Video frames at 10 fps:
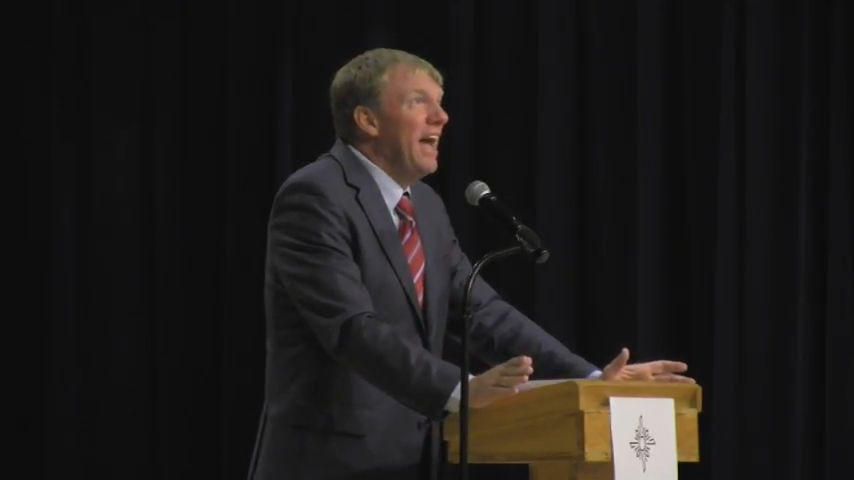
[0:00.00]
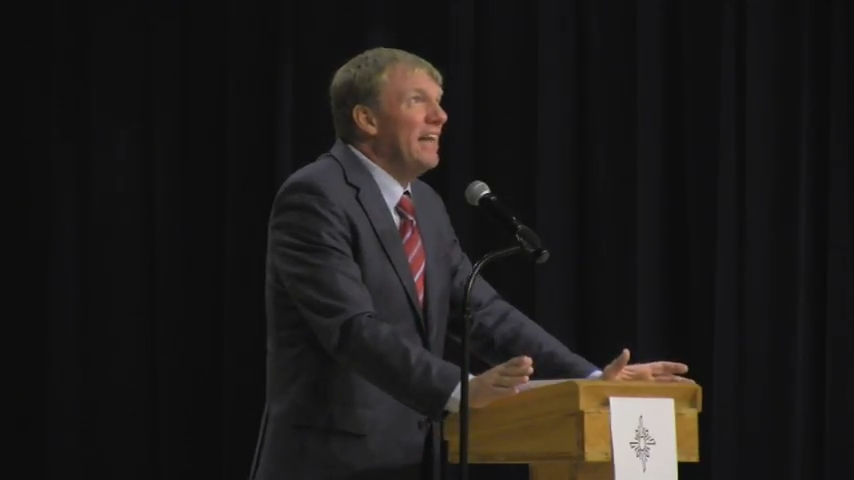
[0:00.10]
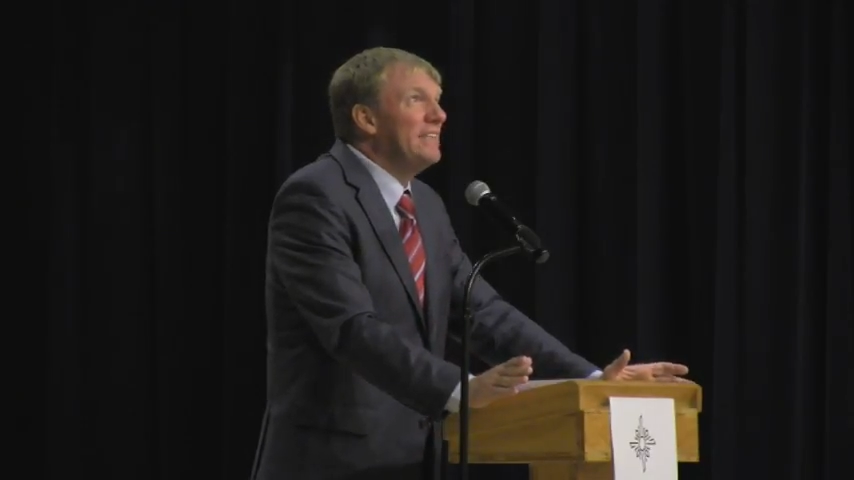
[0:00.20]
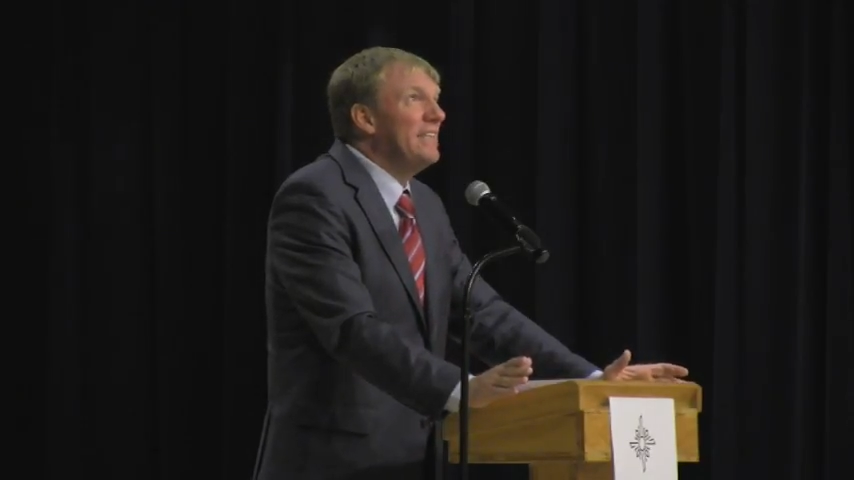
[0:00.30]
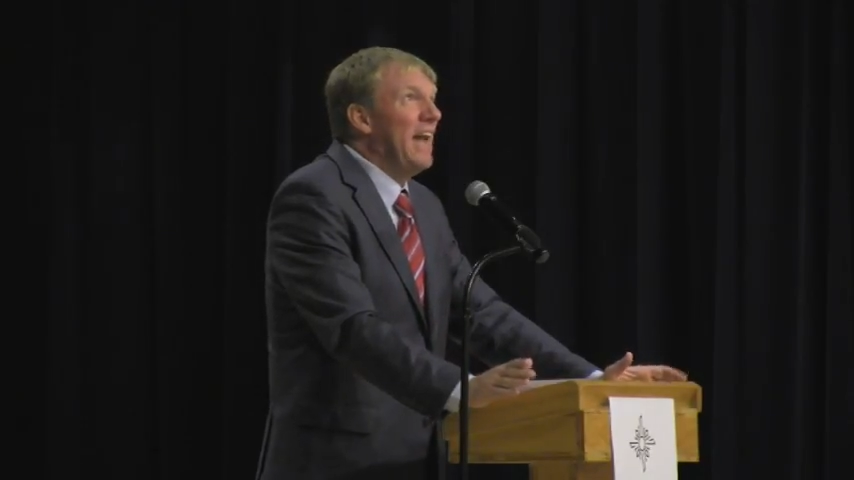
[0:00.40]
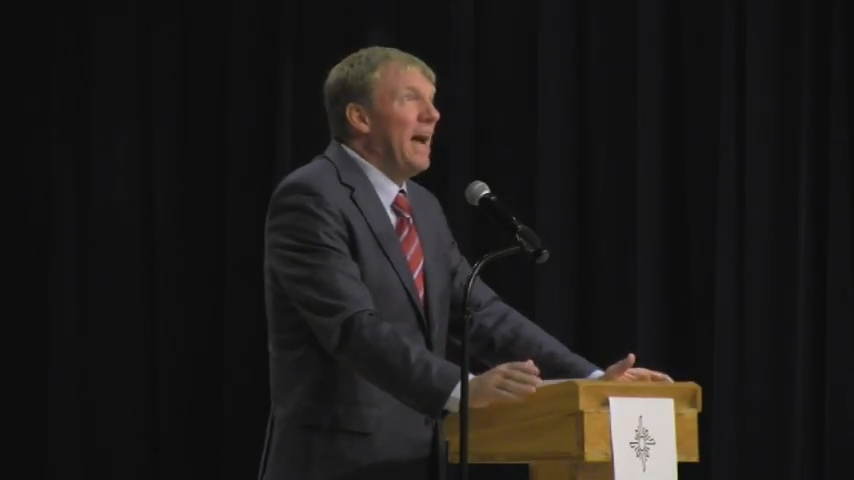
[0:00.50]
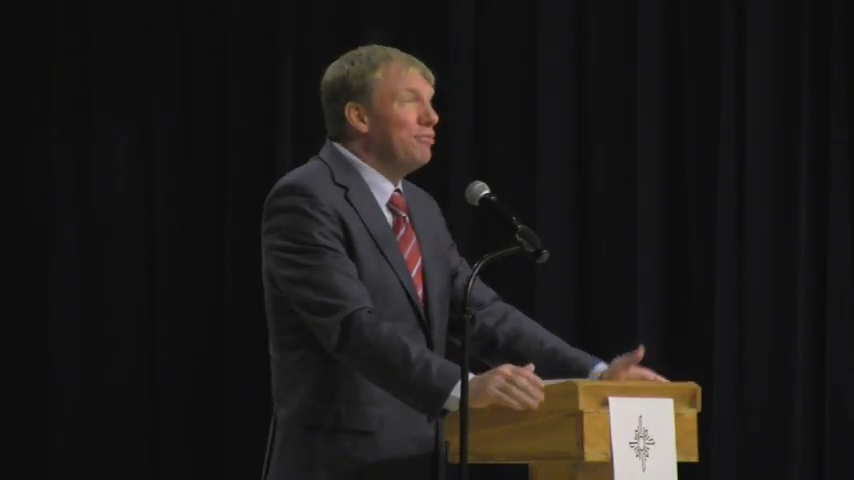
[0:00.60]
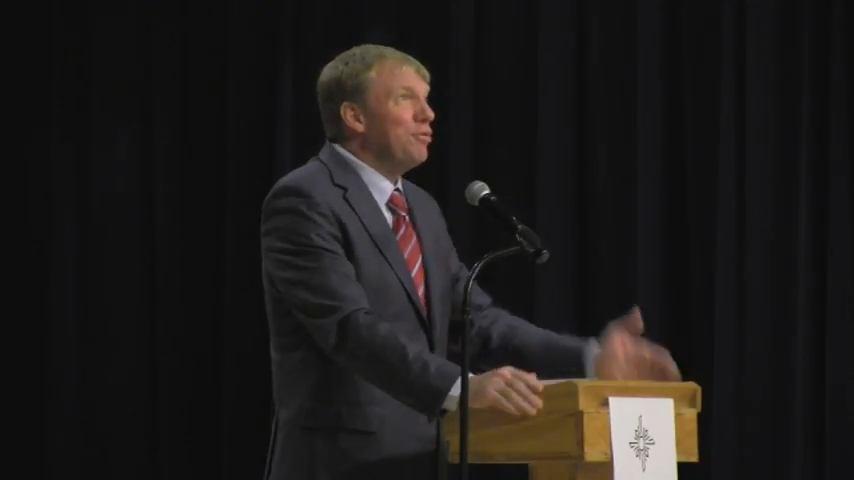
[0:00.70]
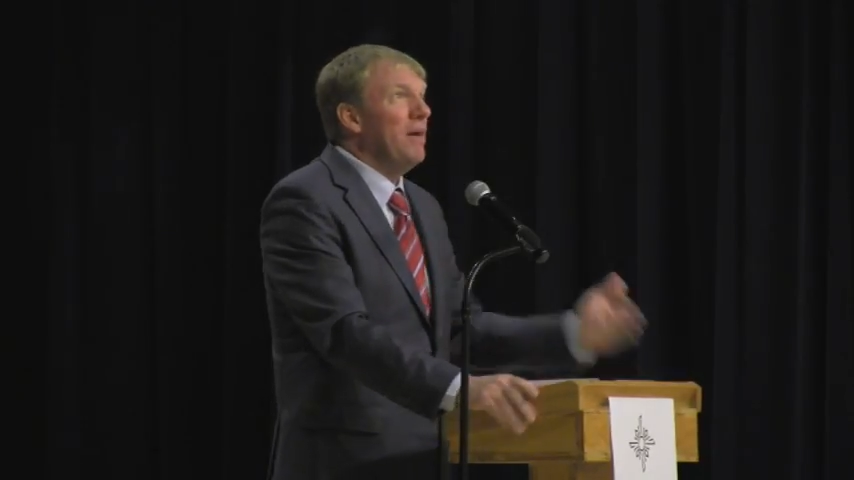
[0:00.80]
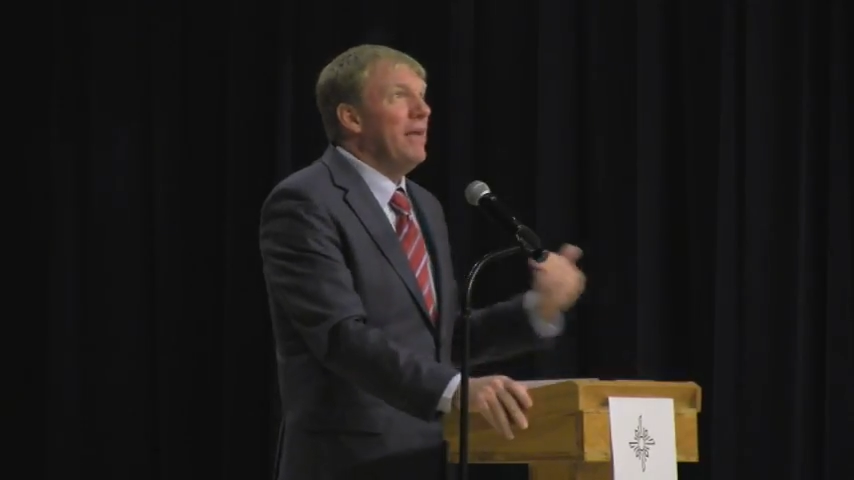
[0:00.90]
I said,
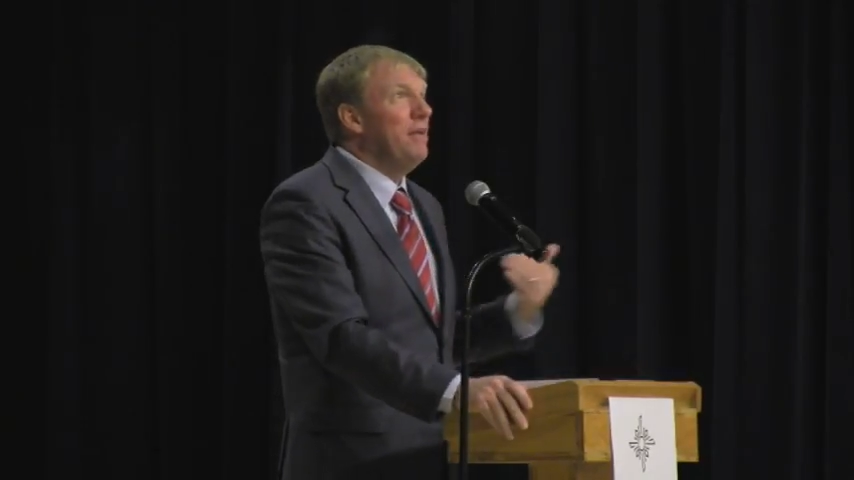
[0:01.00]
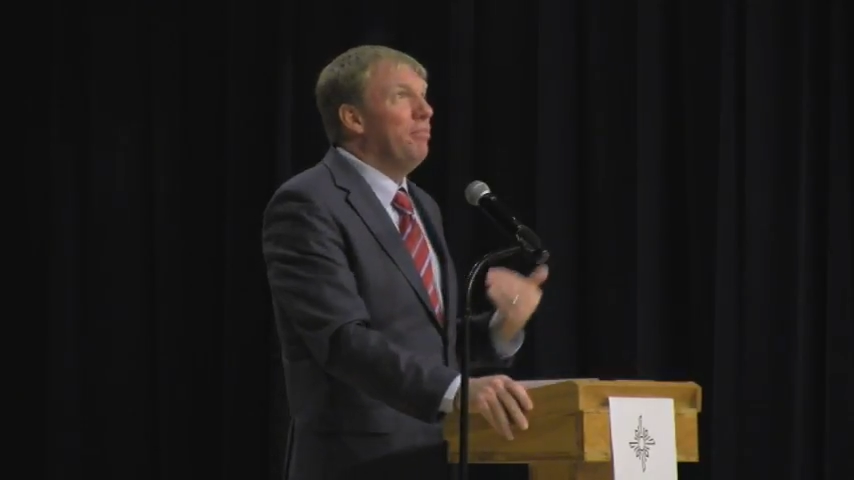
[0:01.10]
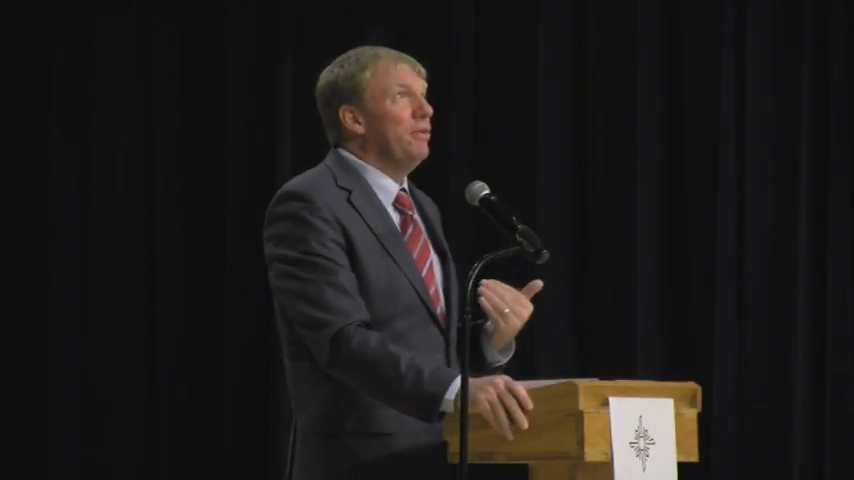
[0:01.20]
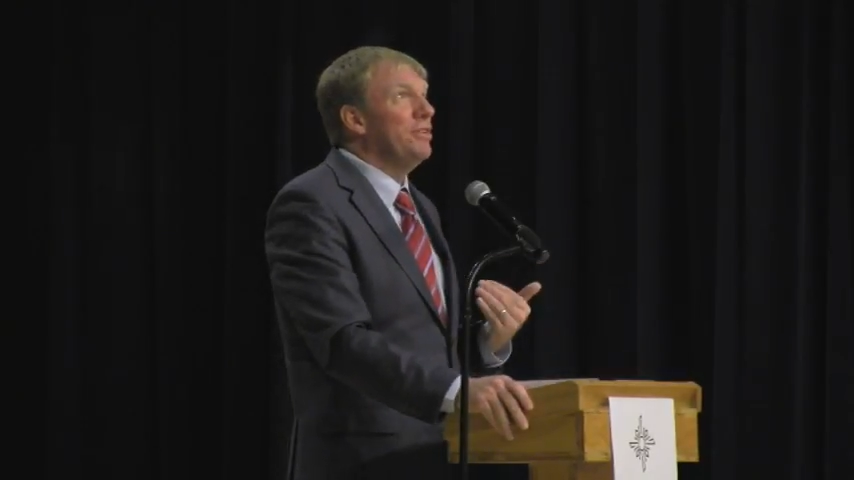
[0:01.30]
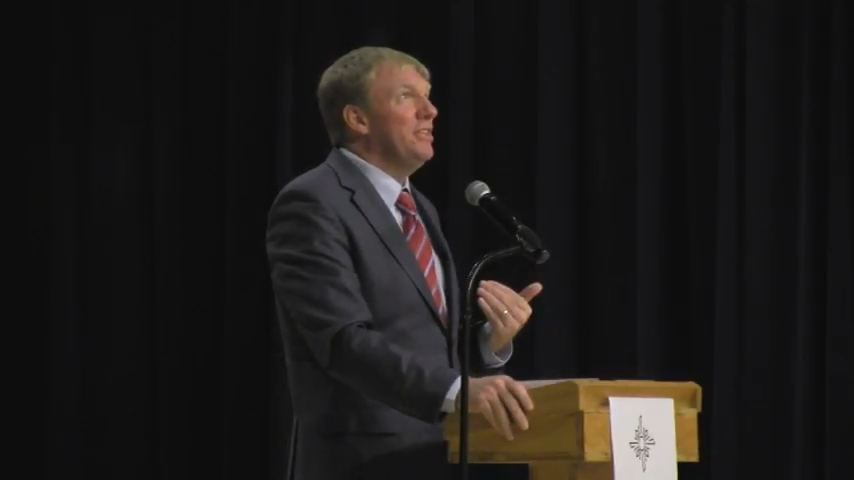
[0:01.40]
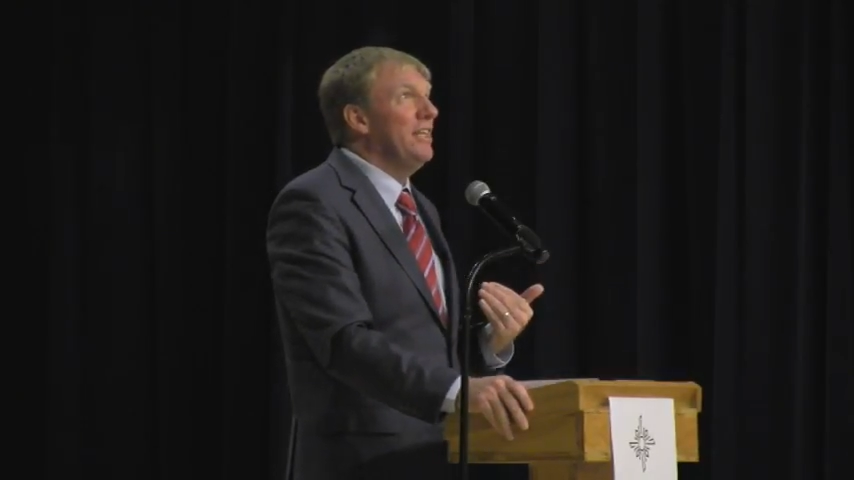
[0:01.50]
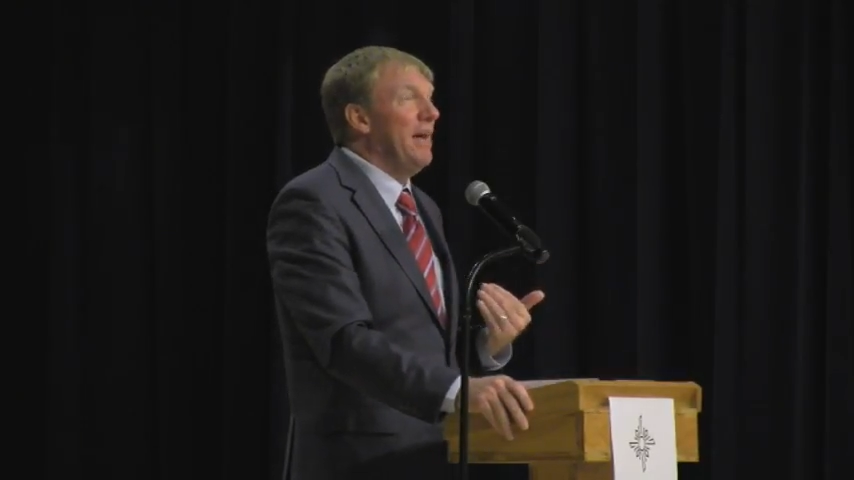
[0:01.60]
I'm trying to end abortion.